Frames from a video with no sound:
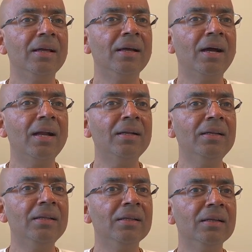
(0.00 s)

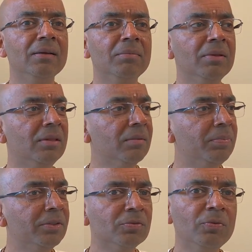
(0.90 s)
Hardly, but they're
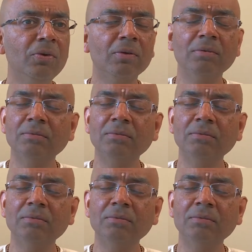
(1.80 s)
peaceful.